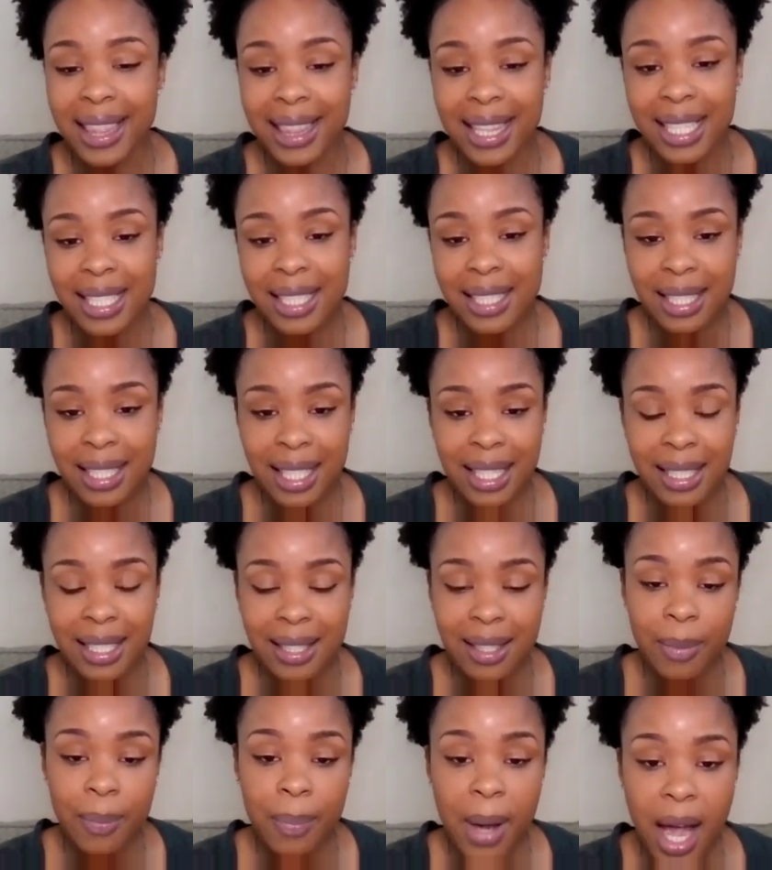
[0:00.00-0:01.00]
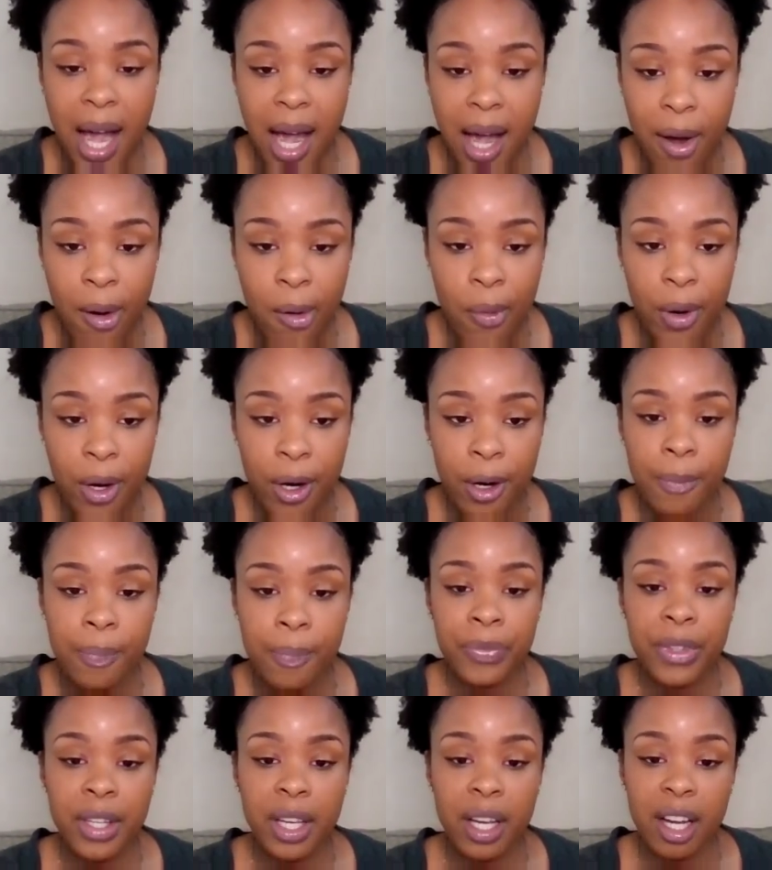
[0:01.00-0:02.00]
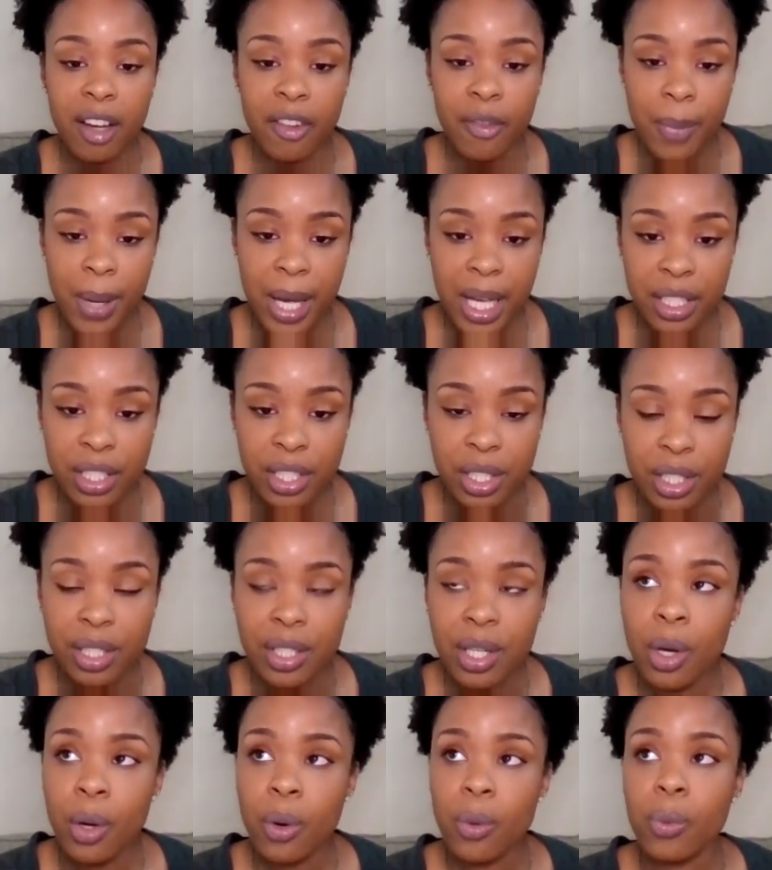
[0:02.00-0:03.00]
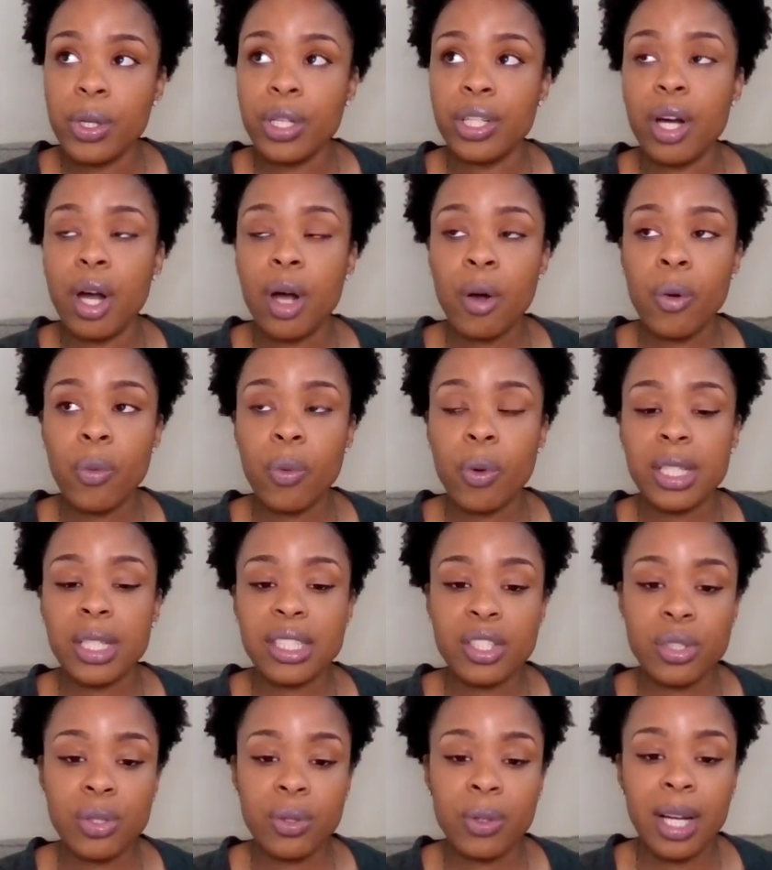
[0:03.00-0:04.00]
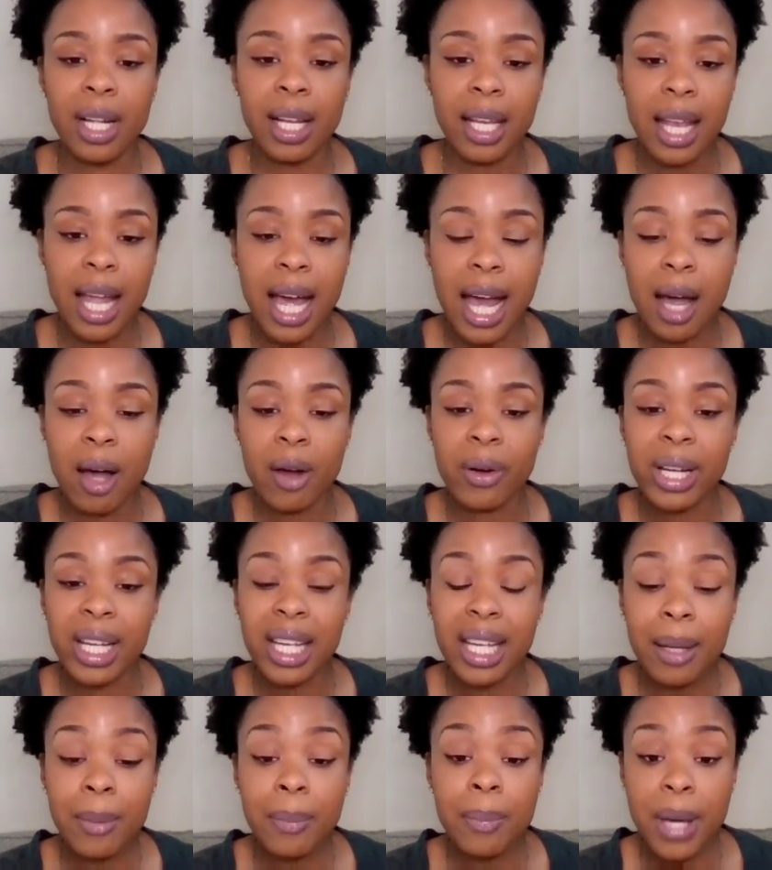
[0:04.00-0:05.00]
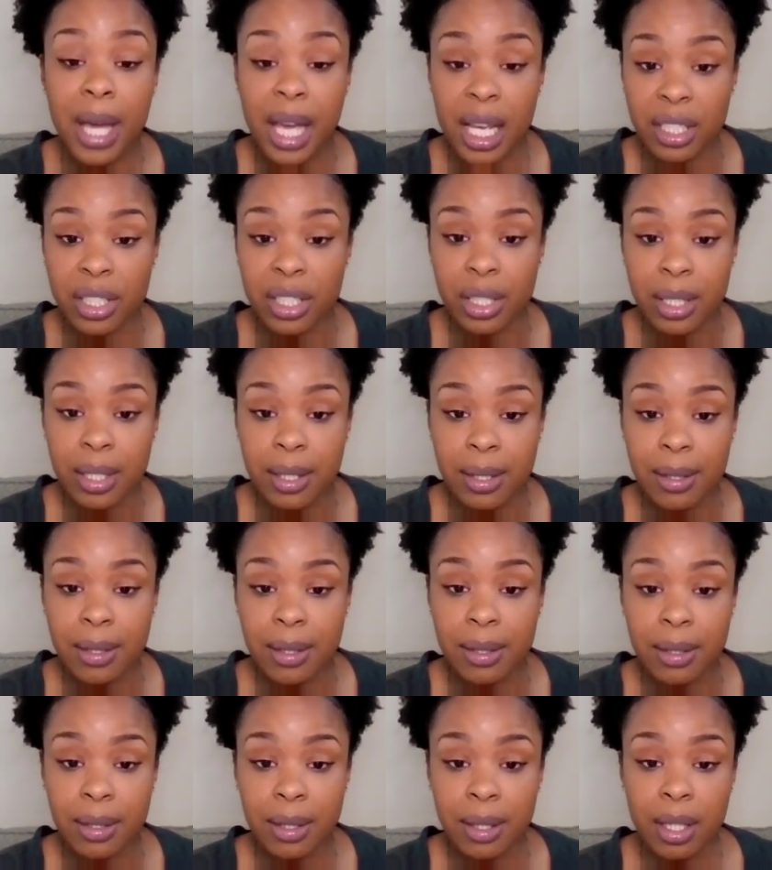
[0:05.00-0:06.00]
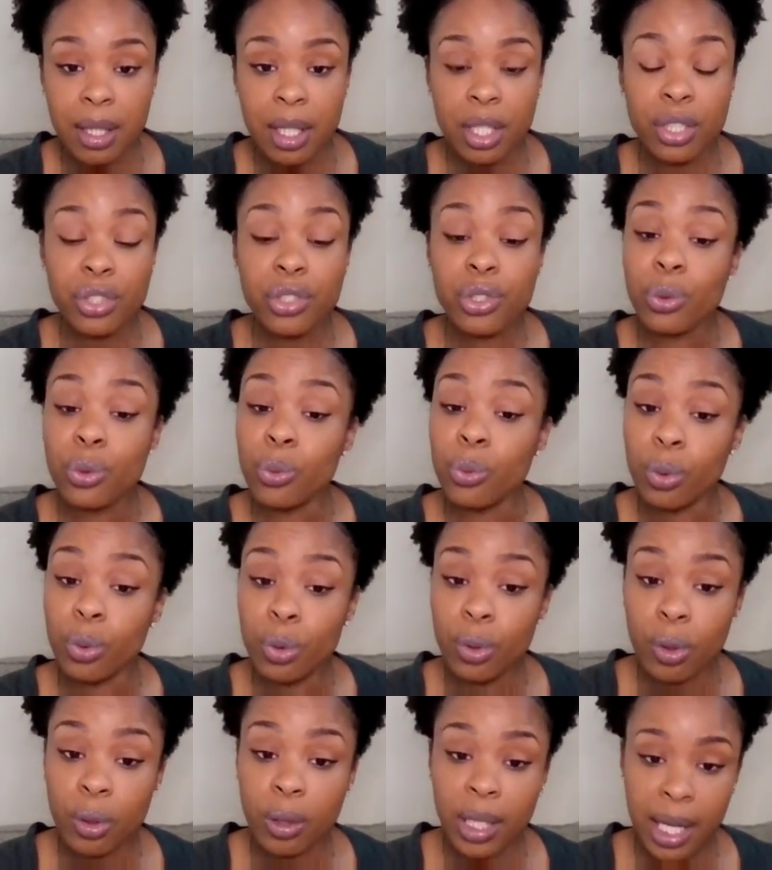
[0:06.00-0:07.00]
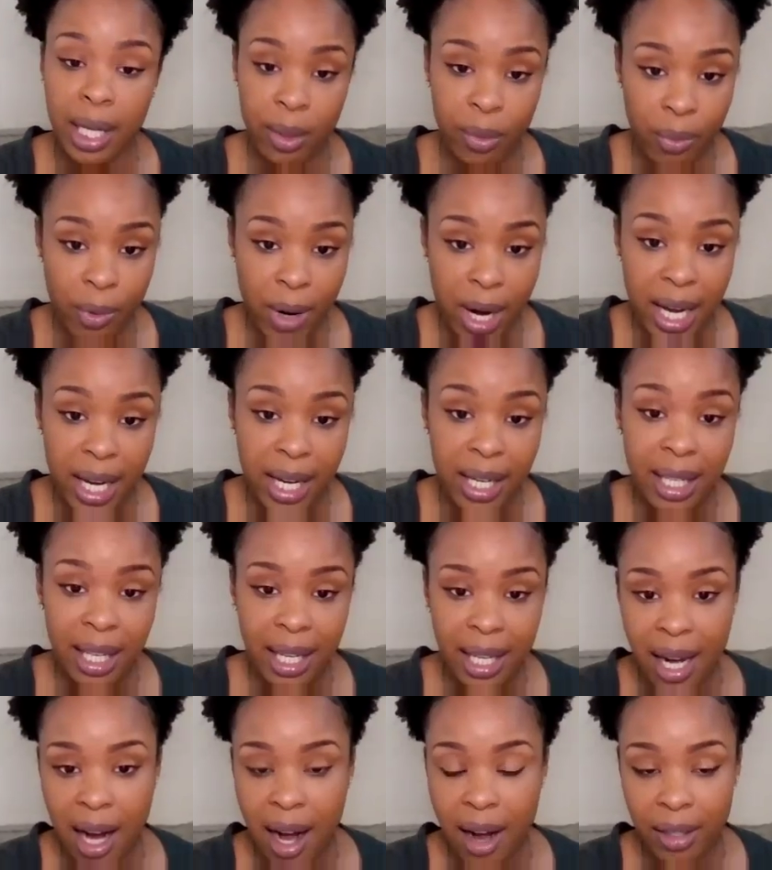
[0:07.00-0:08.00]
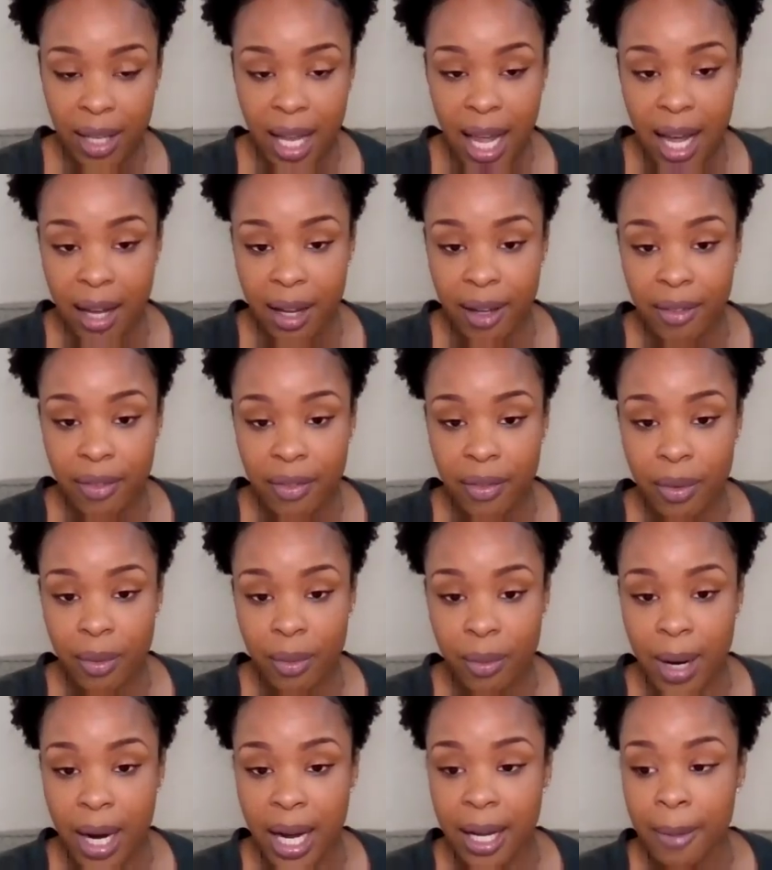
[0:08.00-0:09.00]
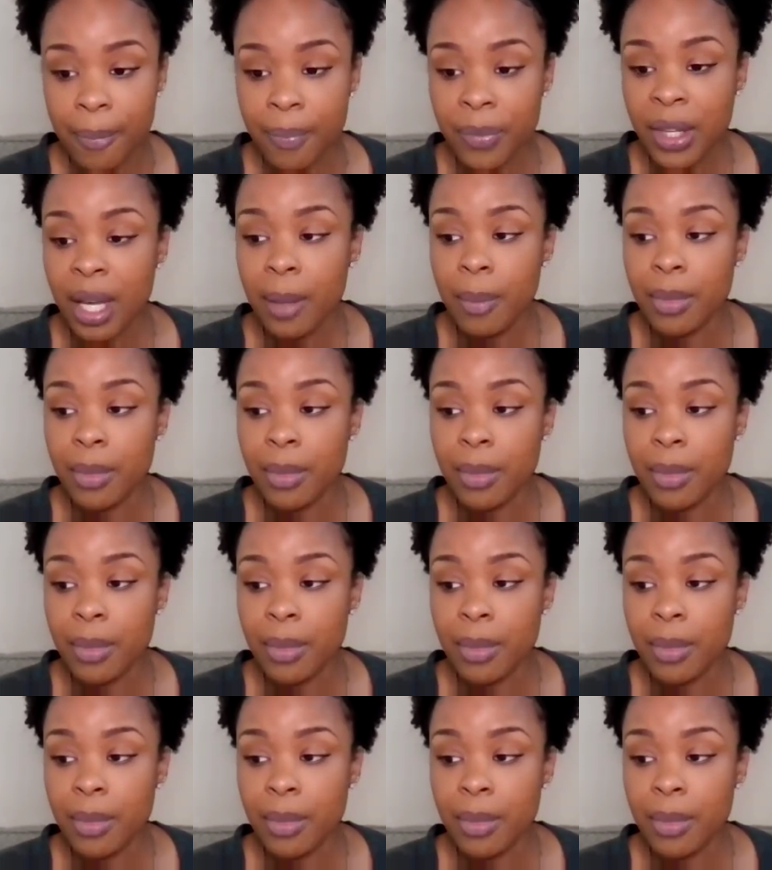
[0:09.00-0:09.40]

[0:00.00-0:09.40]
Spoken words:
This is the power of patience. We don't want to allow impatience to rule and reign in our life, right?